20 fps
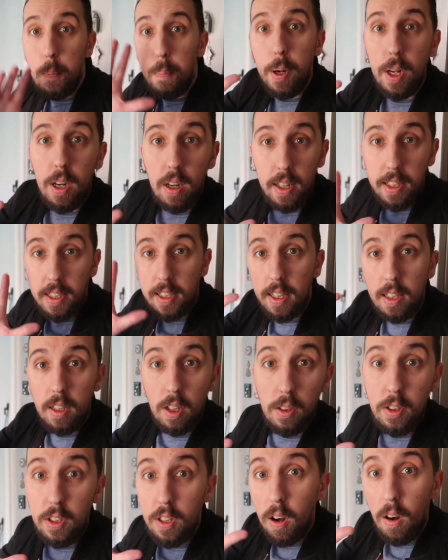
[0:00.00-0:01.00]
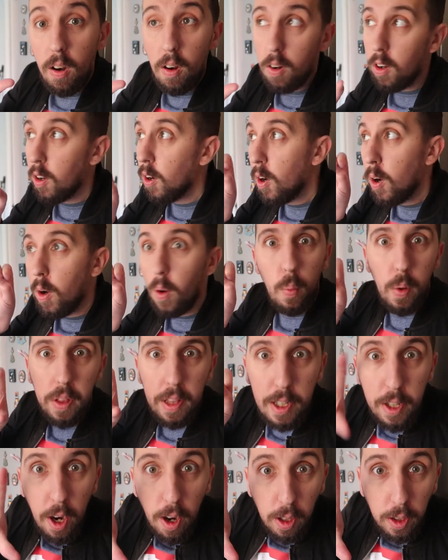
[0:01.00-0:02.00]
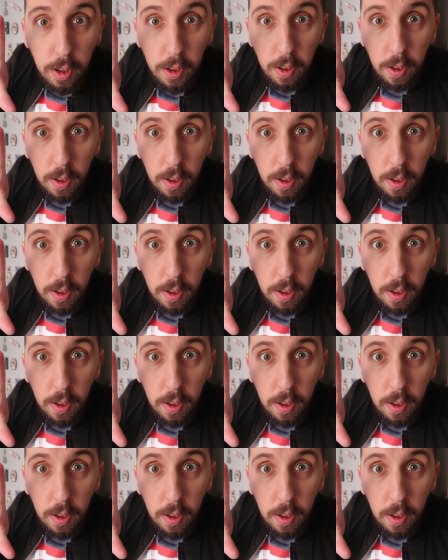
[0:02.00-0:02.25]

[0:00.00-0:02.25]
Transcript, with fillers: Political talk with Josh.